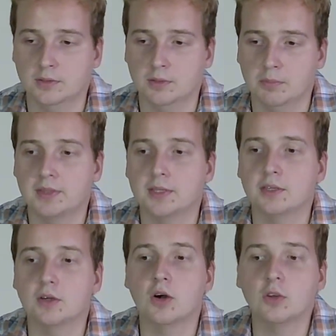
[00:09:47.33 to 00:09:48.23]
But
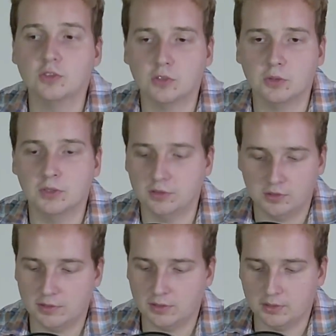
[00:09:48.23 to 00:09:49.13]
then also this
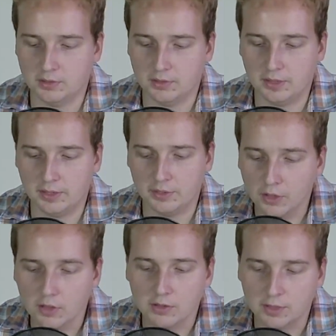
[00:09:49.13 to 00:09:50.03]
is on
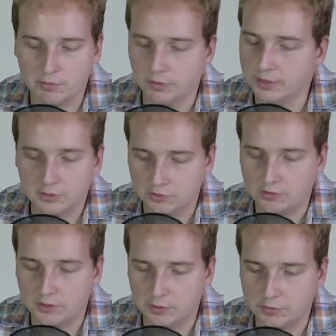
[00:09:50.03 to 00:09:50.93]
another level, not just
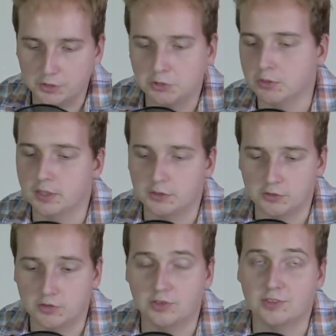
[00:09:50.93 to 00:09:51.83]
the individual, not
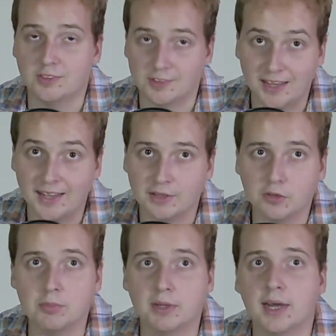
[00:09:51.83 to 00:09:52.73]
just the
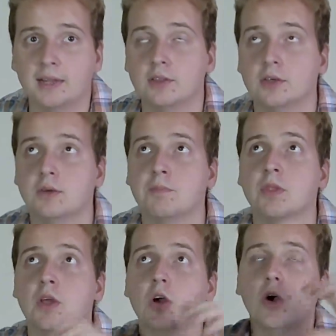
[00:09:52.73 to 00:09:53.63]
societal, but on the
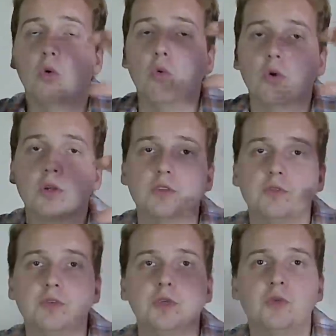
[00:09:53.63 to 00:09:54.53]

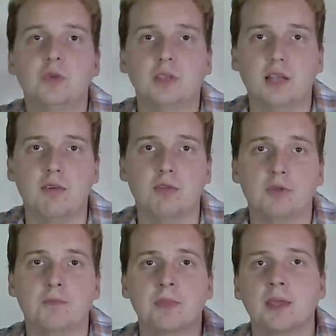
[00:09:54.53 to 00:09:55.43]
worldview level.
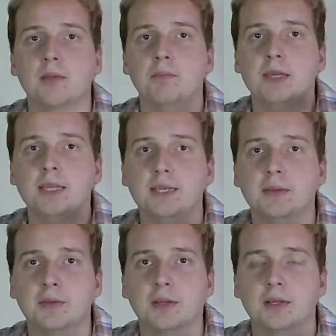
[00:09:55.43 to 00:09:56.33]
Meaning
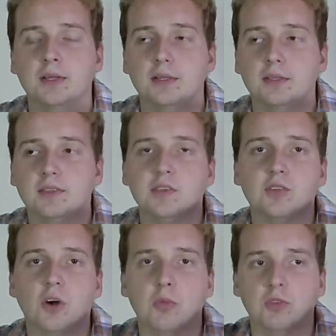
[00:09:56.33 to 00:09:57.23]
This is
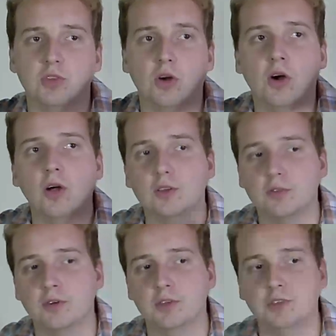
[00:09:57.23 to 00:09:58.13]
almost all
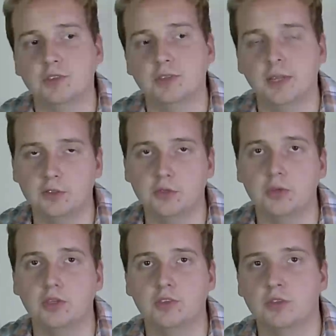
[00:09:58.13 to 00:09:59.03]
of us that do
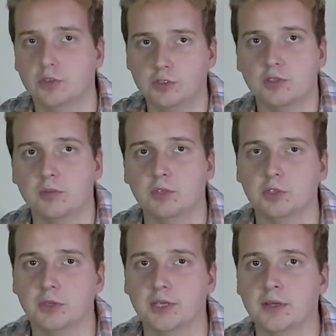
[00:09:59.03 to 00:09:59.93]
this to some
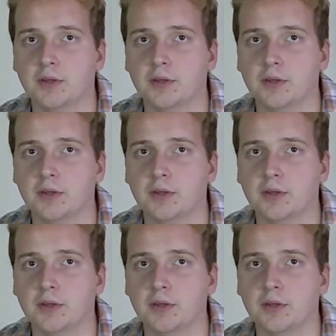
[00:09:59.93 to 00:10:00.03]
degree.